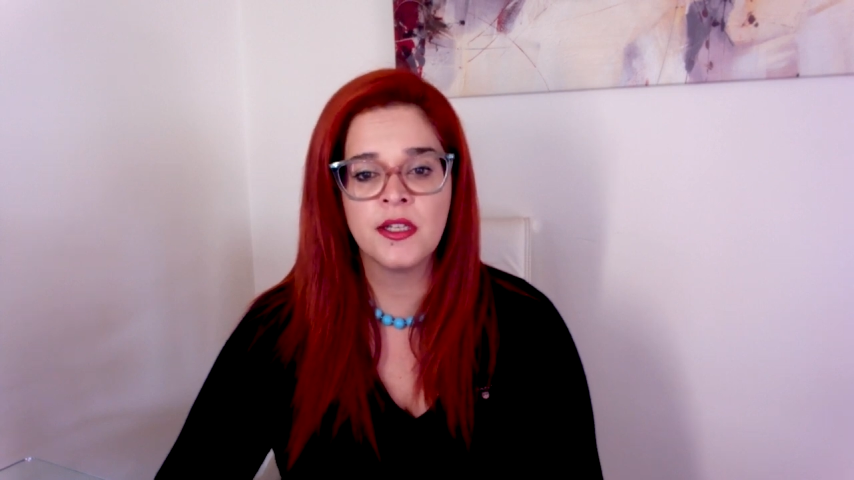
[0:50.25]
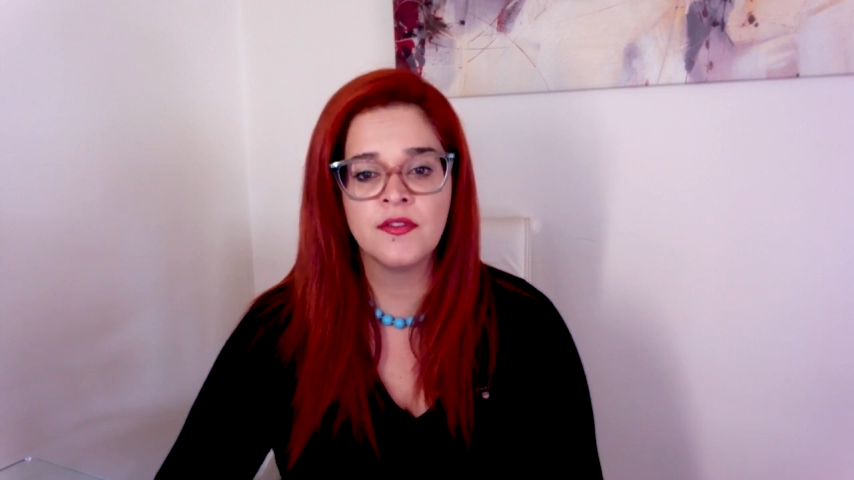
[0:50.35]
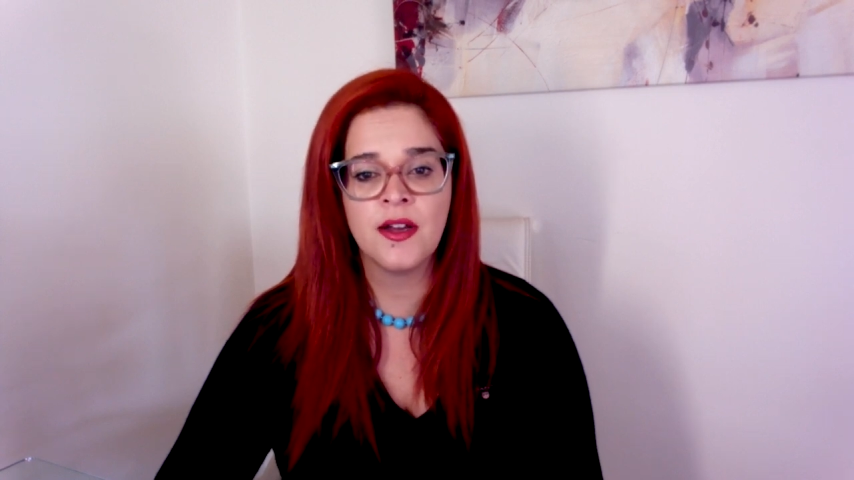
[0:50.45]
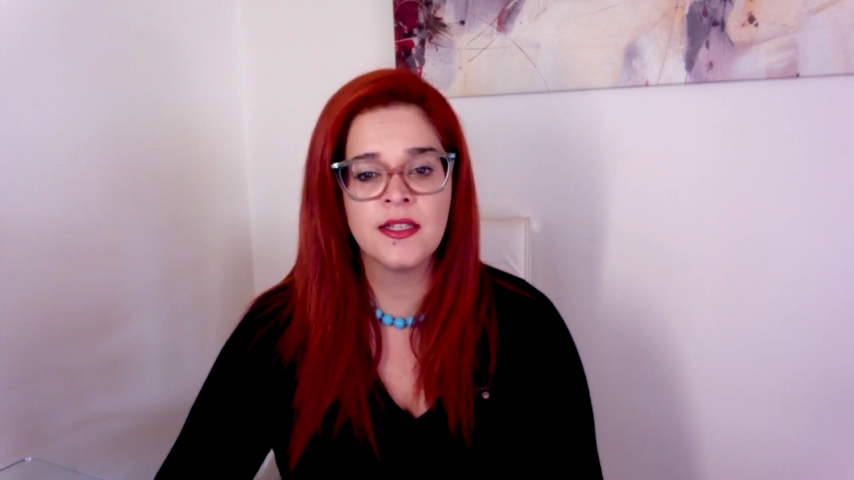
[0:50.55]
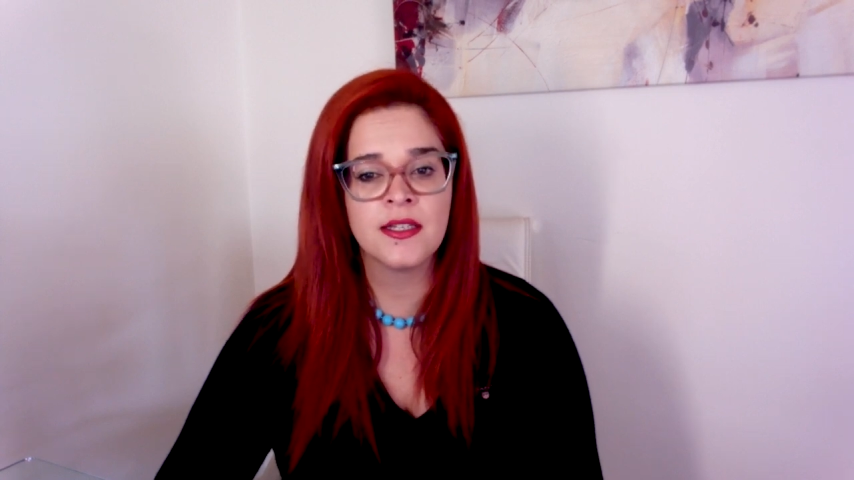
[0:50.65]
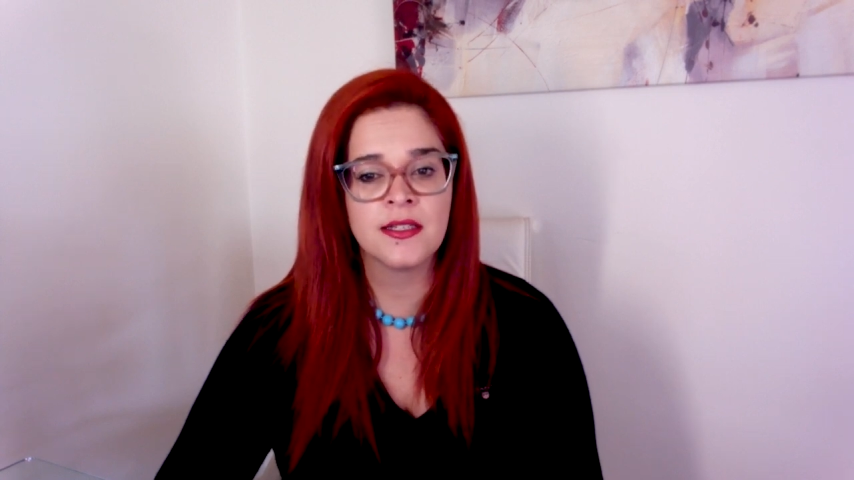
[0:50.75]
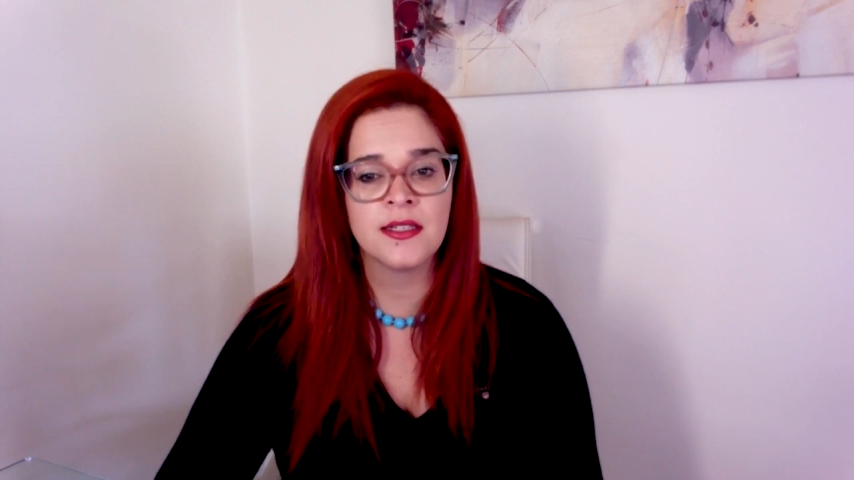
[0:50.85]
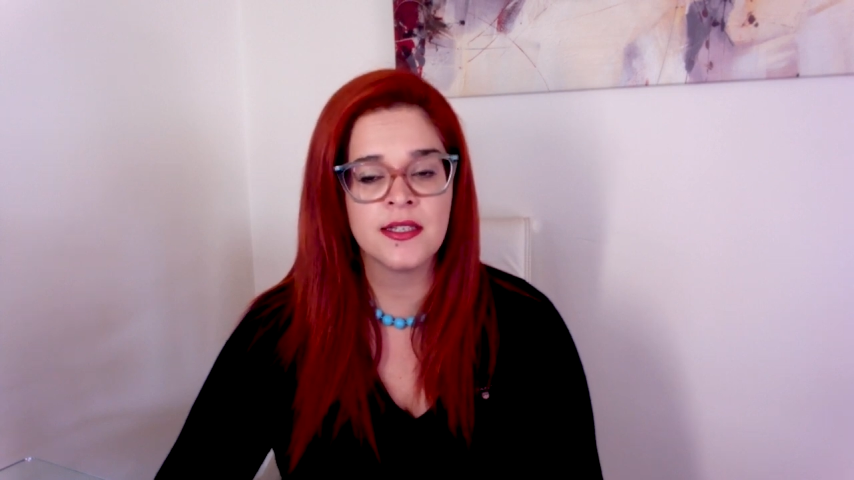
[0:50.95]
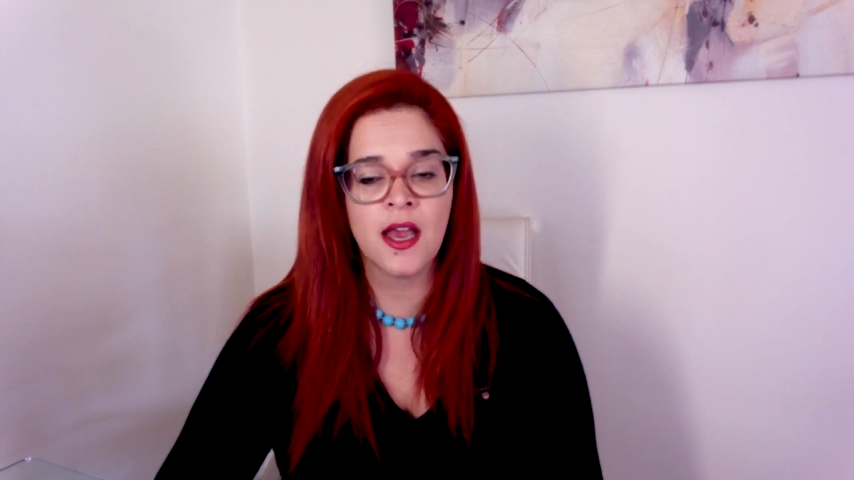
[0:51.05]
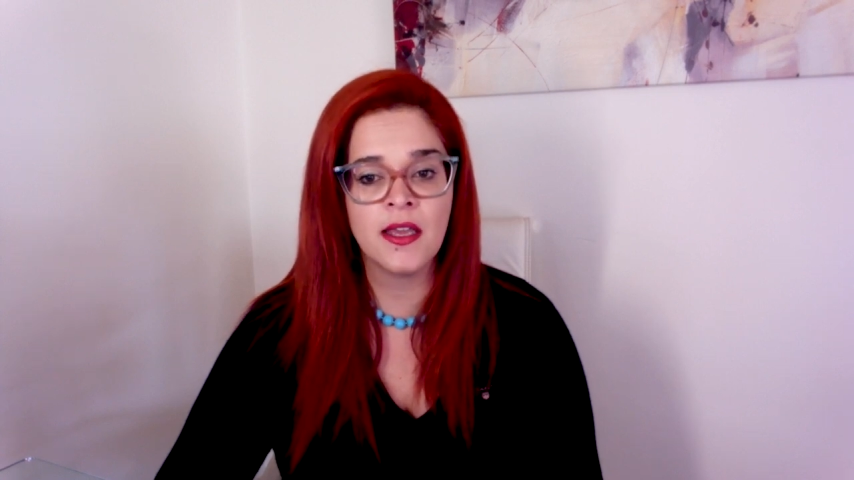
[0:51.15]
advances in
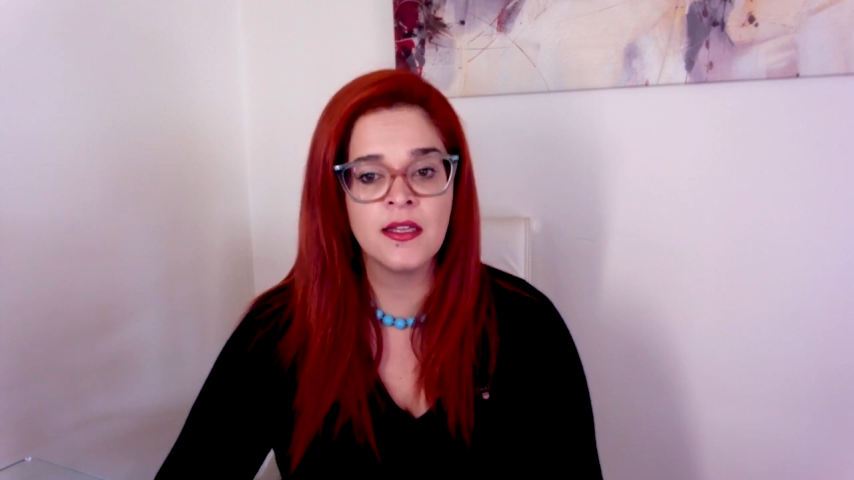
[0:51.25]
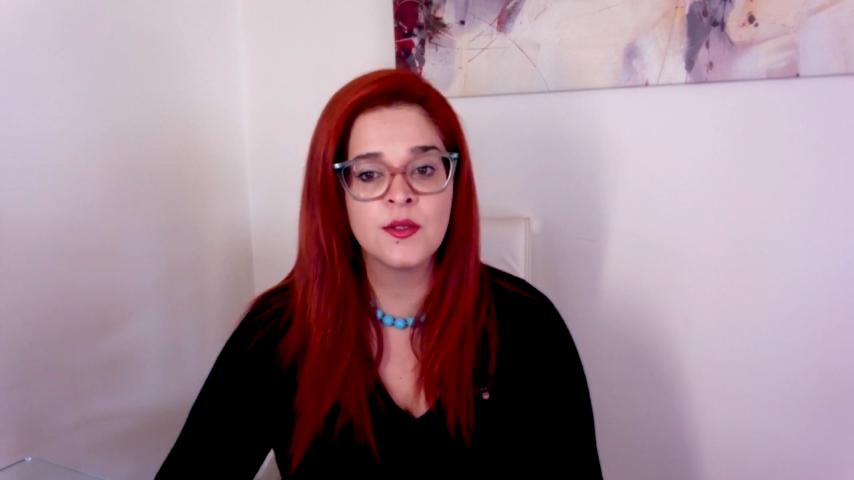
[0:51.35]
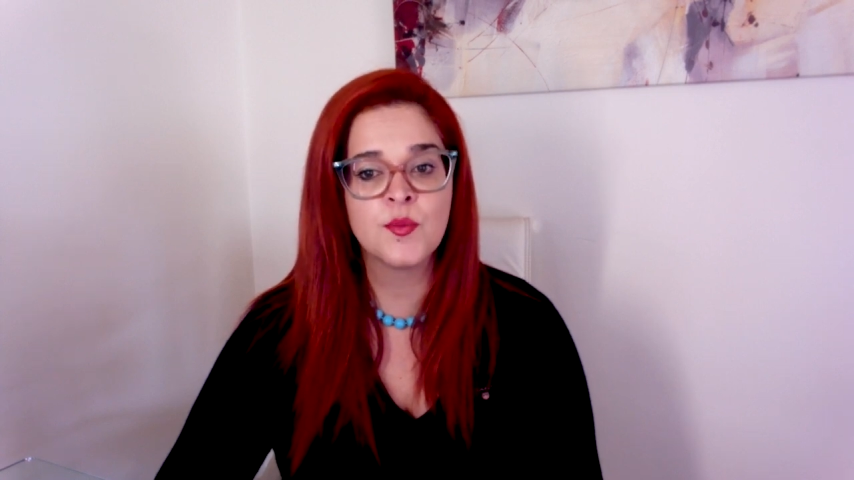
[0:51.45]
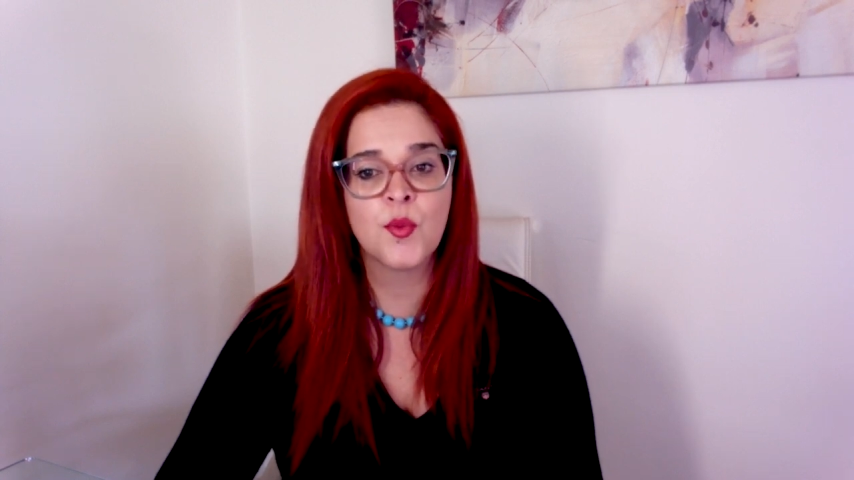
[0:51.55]
science,